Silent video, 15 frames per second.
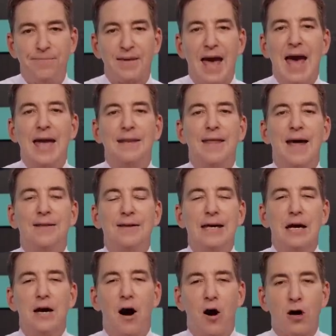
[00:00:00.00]
And then
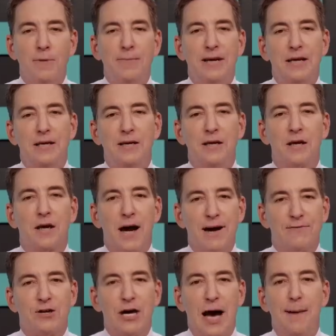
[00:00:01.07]
the Army
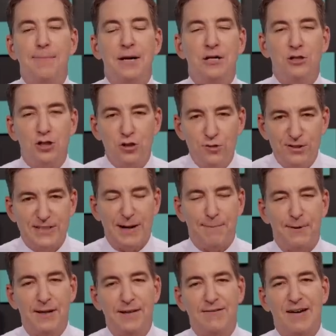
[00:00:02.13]
covered up in two
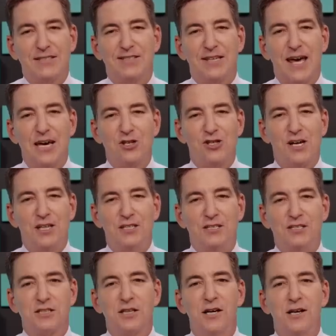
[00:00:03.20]
separate
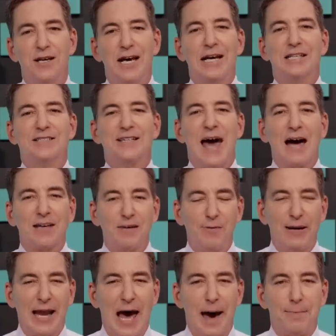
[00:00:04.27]
investigations exactly
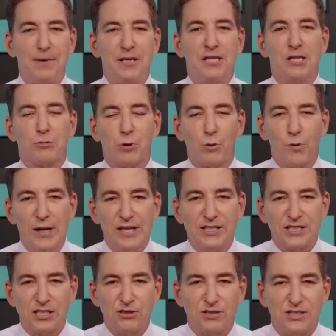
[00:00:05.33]
what happened, and there were
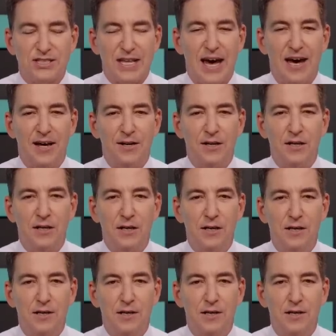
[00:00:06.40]
witnesses who said